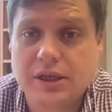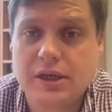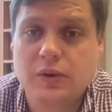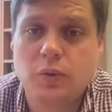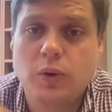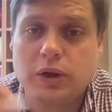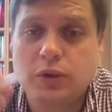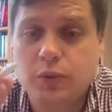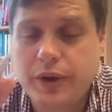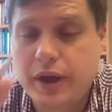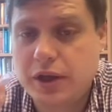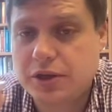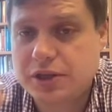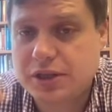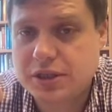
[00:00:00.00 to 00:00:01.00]
what
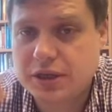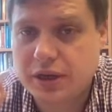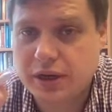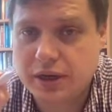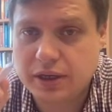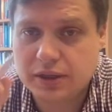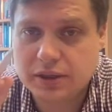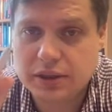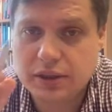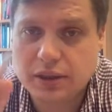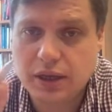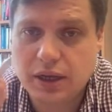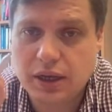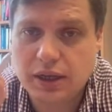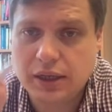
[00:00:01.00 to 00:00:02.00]
we're interested in,
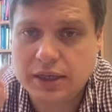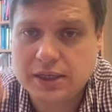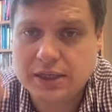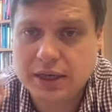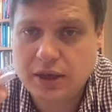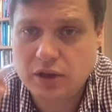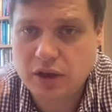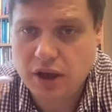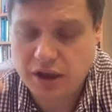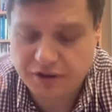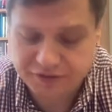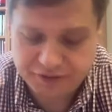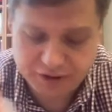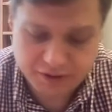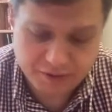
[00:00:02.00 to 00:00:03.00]
let's say you
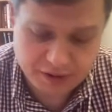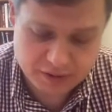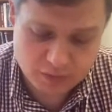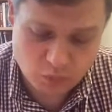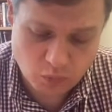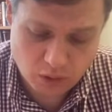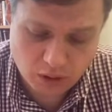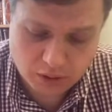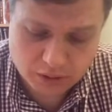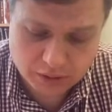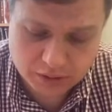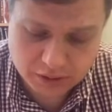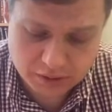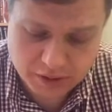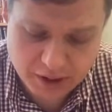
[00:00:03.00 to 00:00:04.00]
have a random walk on
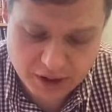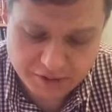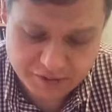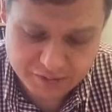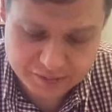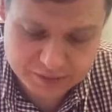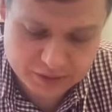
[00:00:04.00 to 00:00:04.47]
the graph.